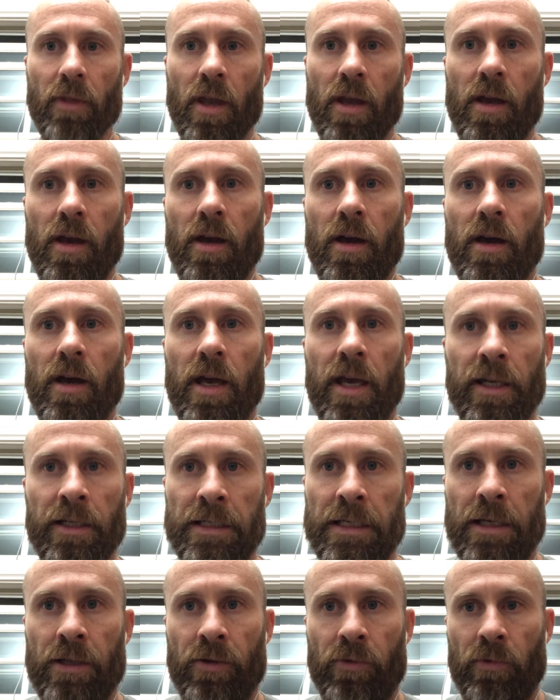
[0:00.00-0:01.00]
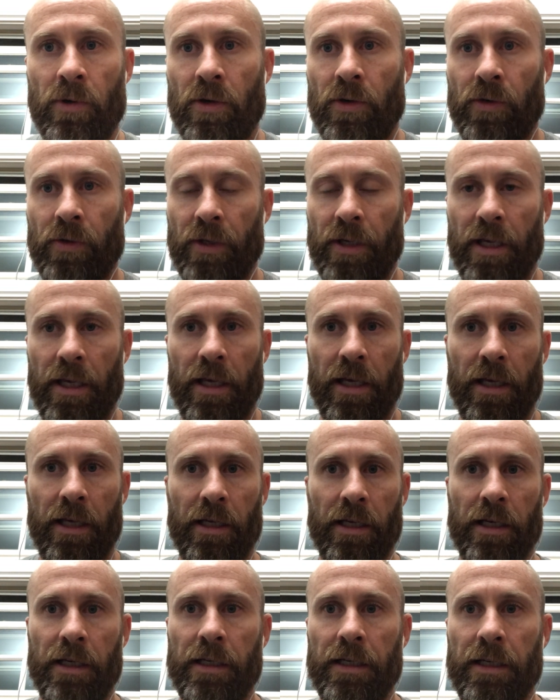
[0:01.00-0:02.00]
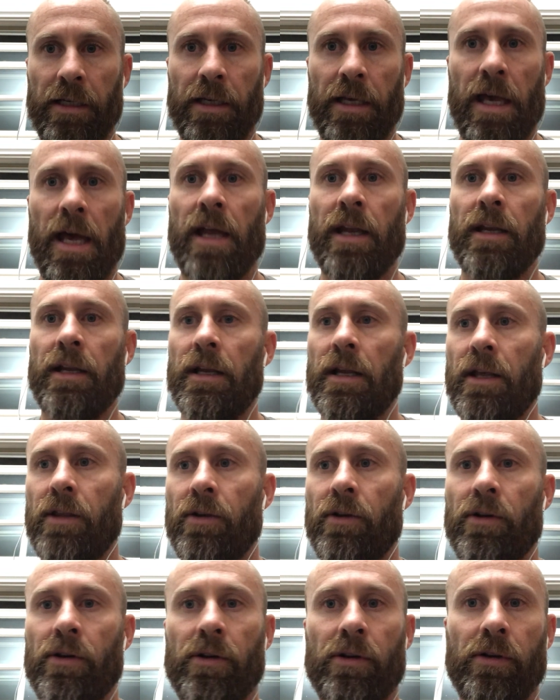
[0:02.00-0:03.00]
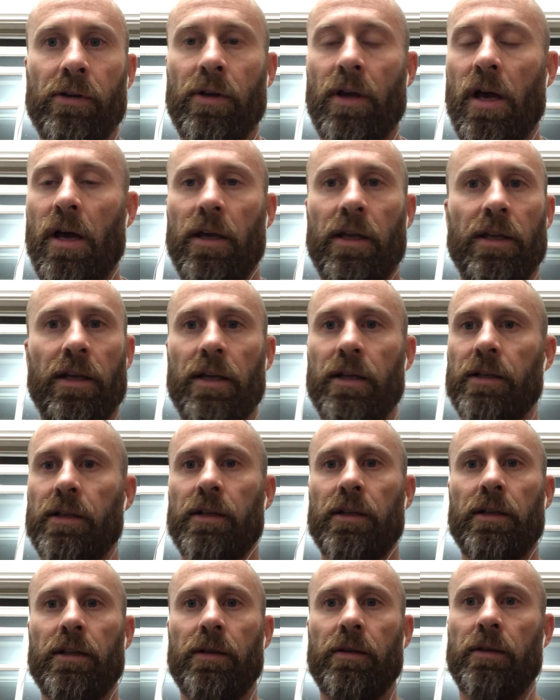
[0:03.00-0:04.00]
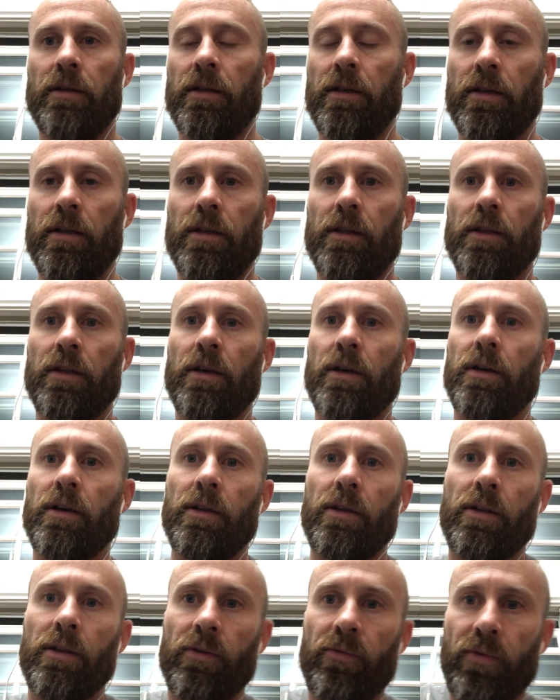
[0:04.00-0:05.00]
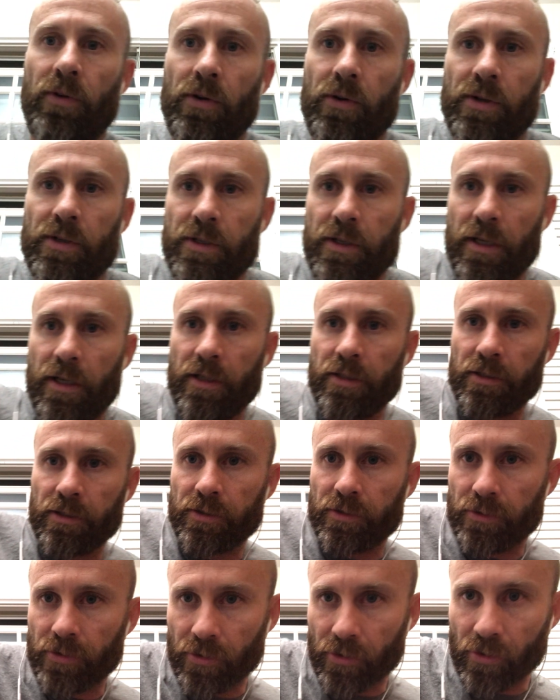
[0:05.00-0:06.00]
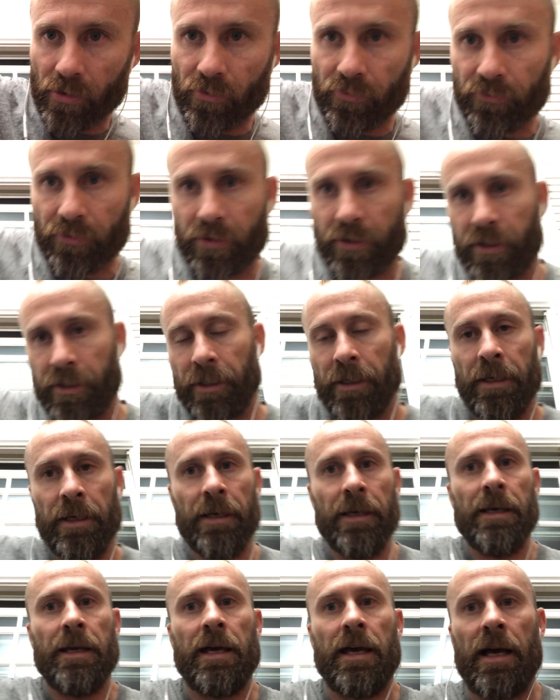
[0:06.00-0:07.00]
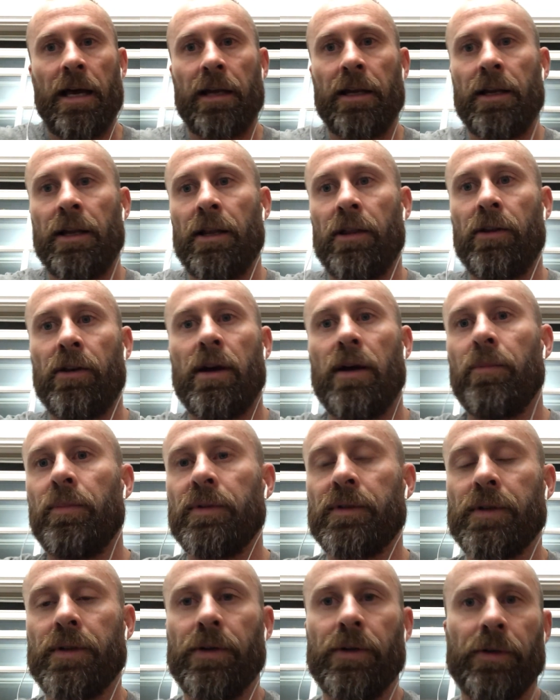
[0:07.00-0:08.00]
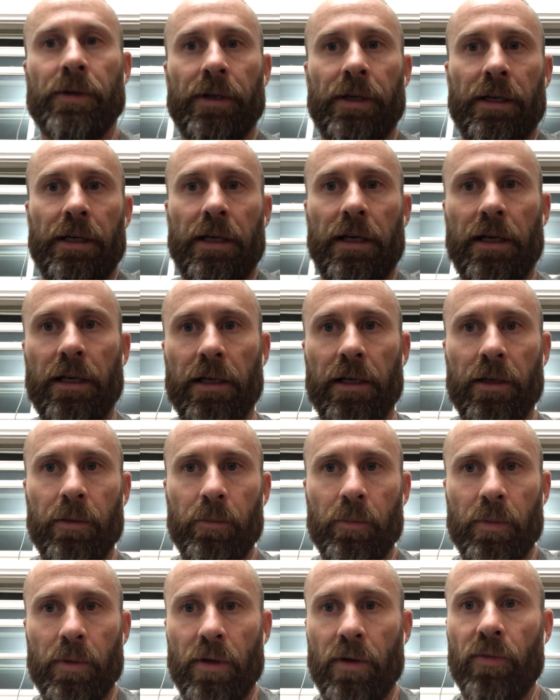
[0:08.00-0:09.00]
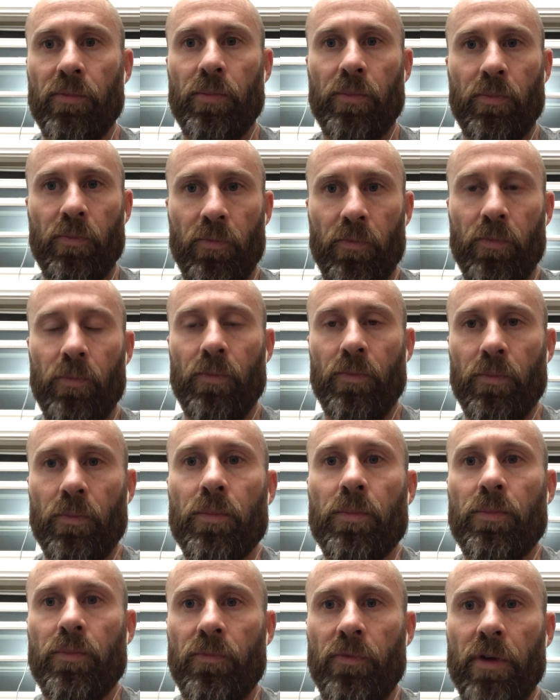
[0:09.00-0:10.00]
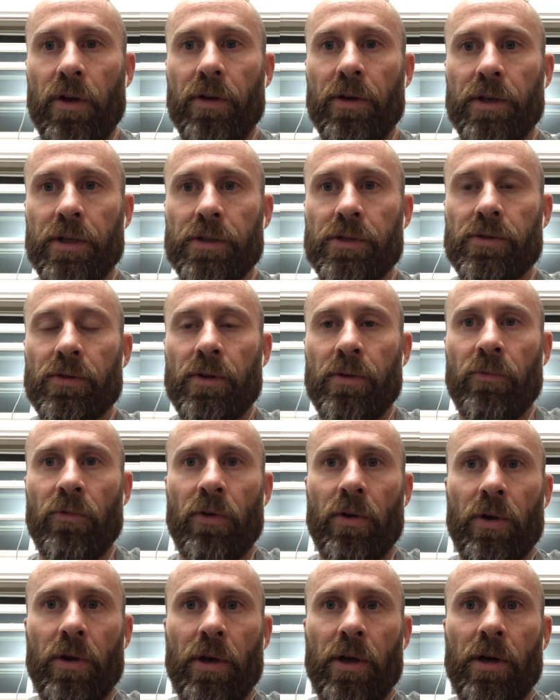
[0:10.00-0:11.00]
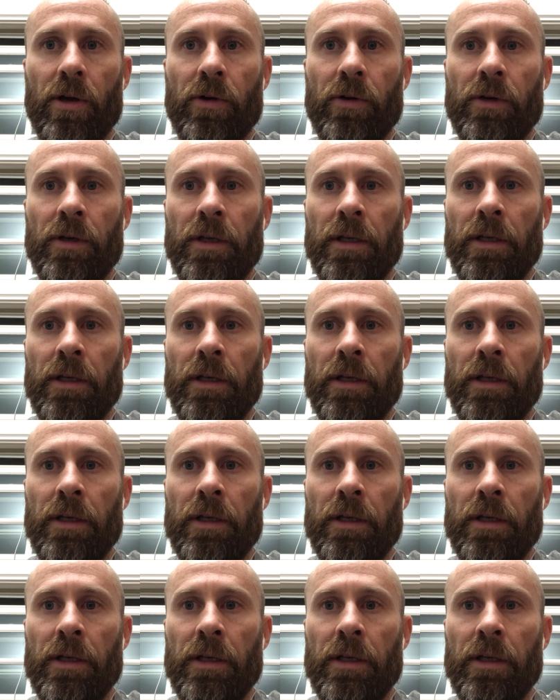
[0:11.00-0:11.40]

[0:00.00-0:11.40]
heading down the road, and had another, the focus thing just took over and had another episode of very extreme vertigo.